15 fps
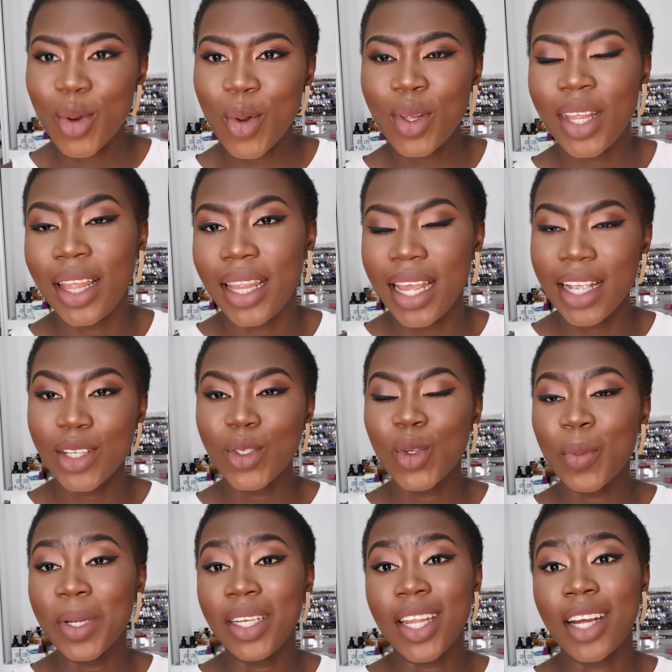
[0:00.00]
All the links
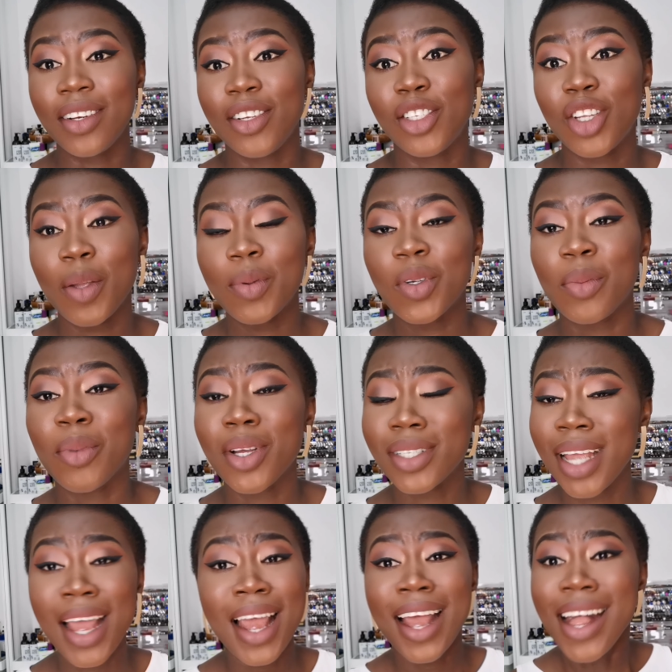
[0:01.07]
will be down in the description
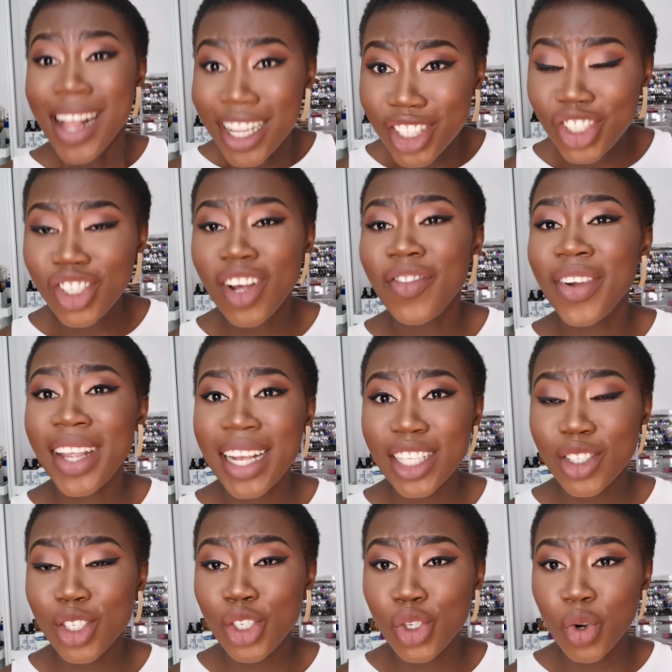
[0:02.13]
box, and do not
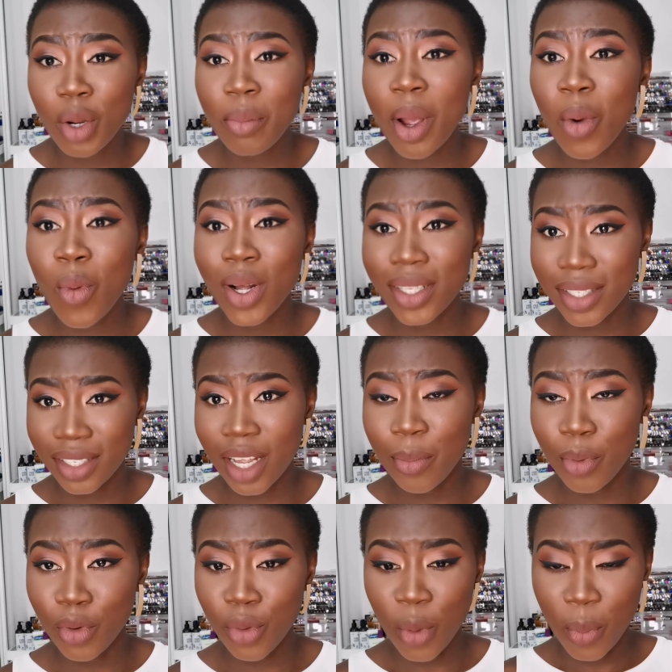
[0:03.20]
forget to join my
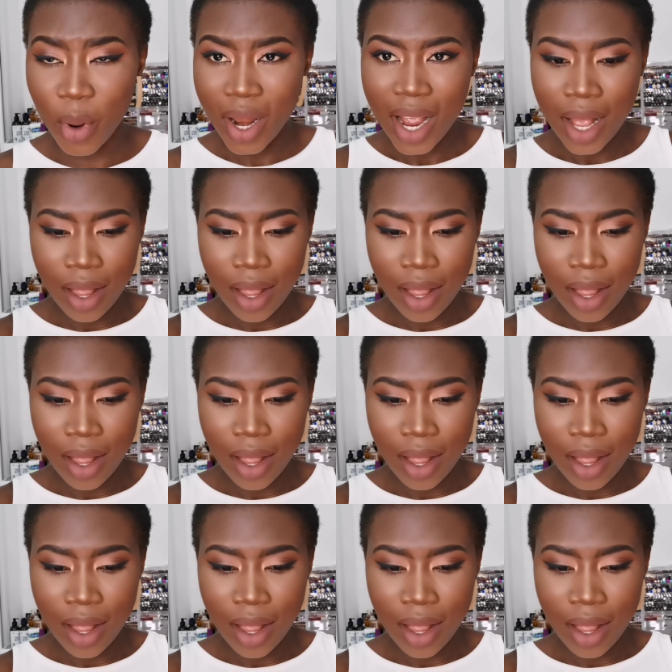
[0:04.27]
WhatsApp group.